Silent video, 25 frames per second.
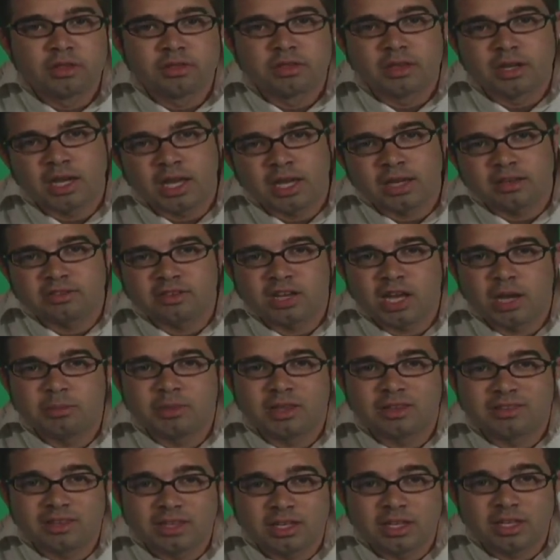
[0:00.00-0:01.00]
The next time
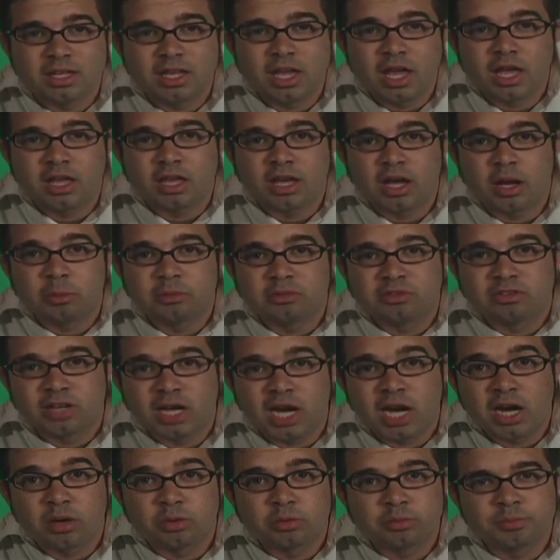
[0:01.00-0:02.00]
the DEA comes
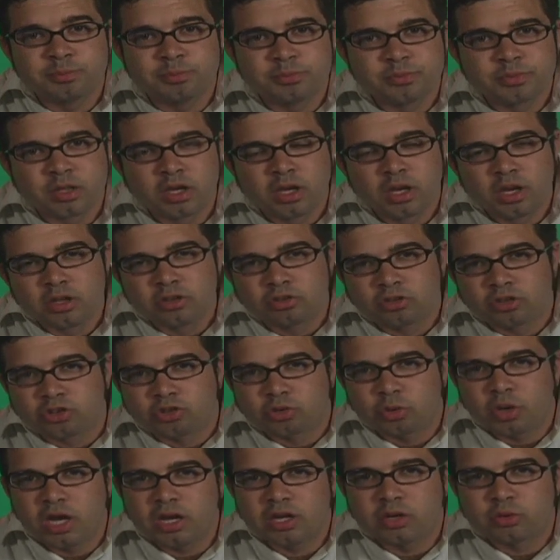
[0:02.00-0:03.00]
down to
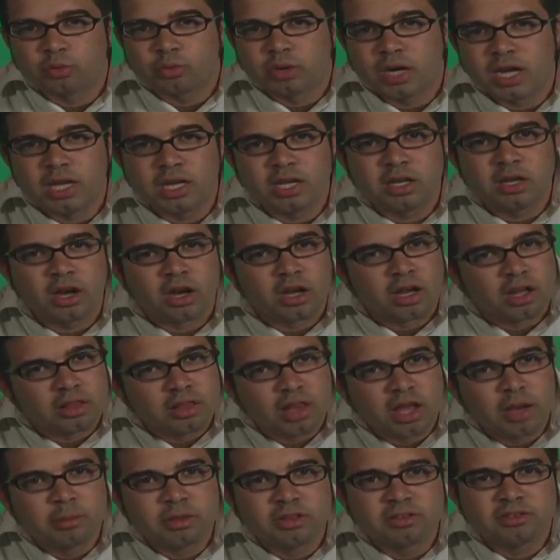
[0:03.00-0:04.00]
try to raid a
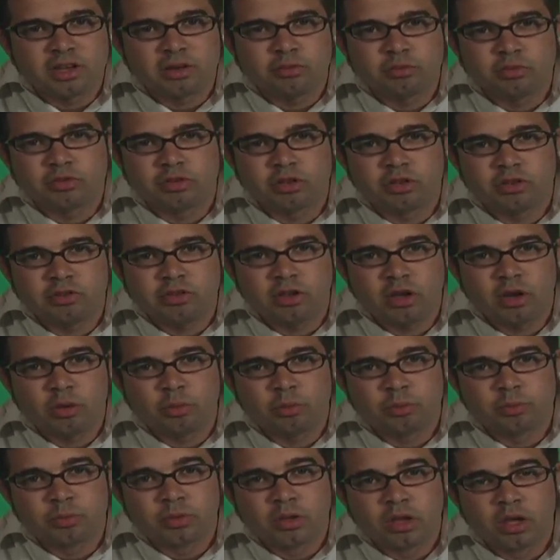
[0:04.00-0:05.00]
club in San
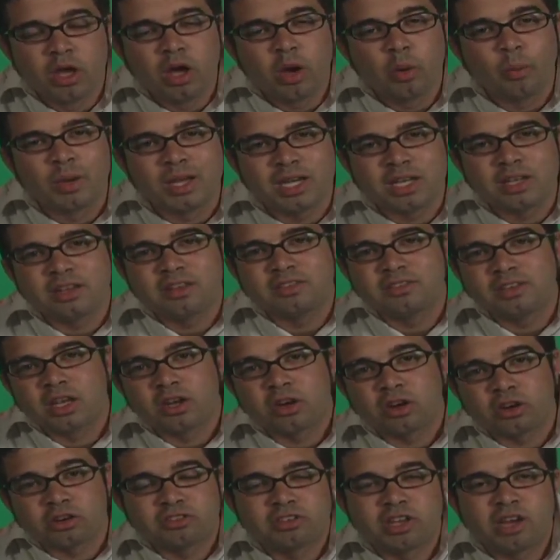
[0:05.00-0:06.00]
Francisco, we need to
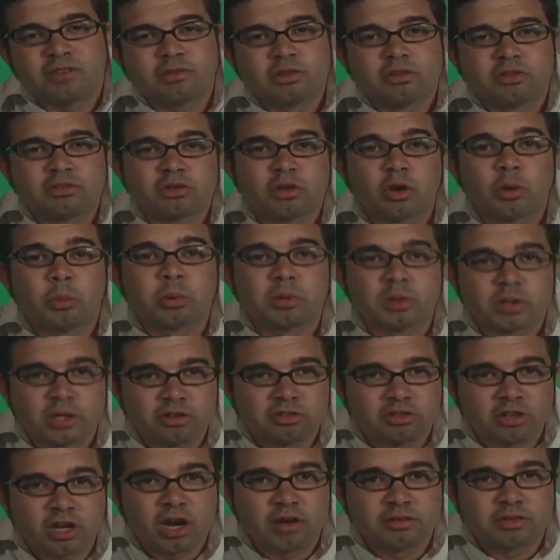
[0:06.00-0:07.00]
send our San Francisco
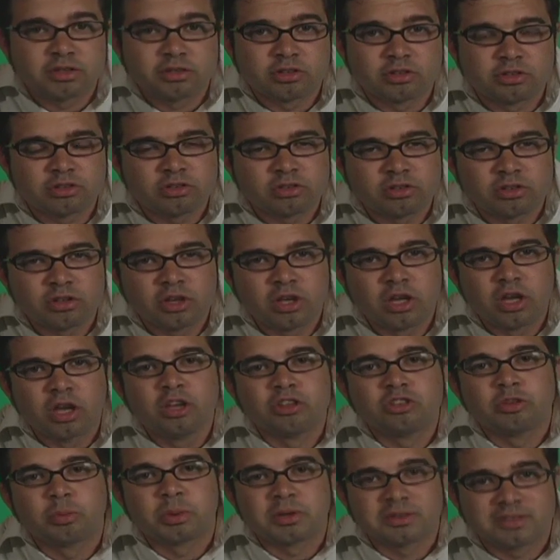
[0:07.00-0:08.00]
police officers
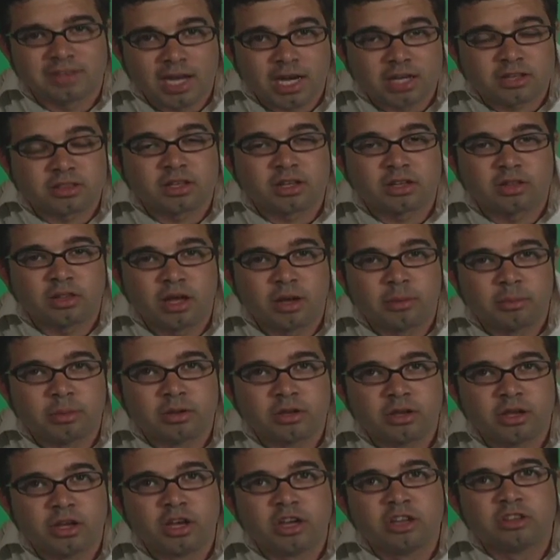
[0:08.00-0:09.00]
to protect the club,
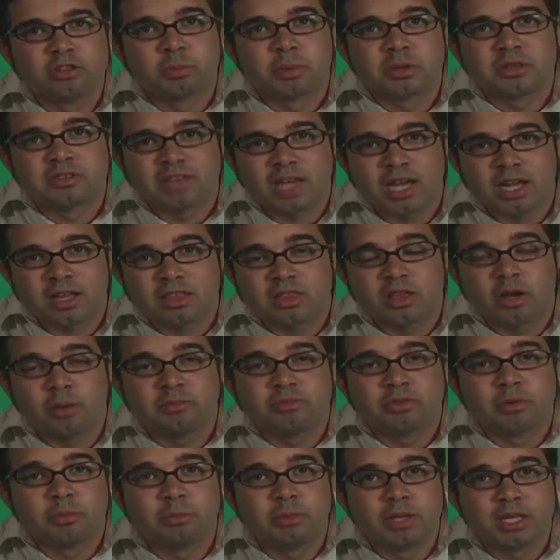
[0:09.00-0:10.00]
to protect them
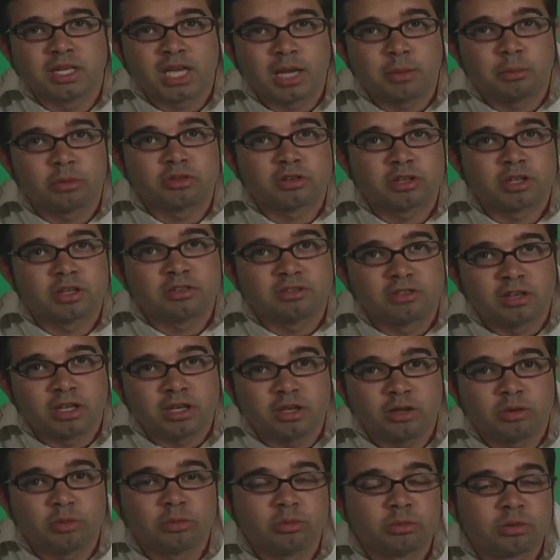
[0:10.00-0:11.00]
from being able to
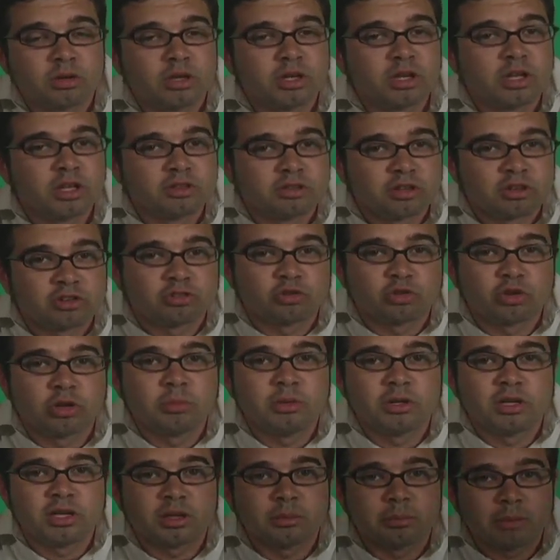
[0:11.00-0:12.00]
continue
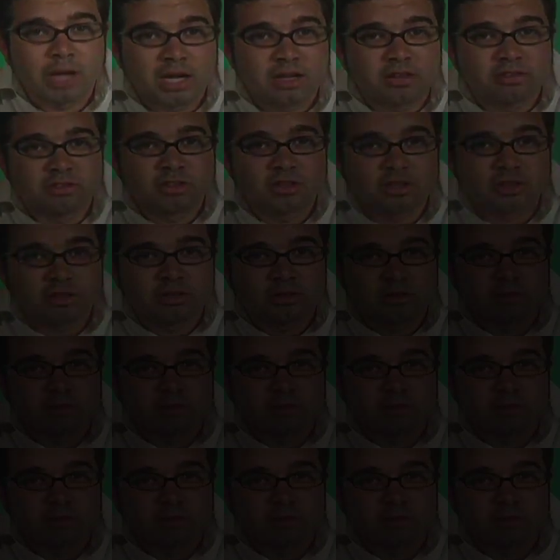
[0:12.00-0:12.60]
distributing medicine.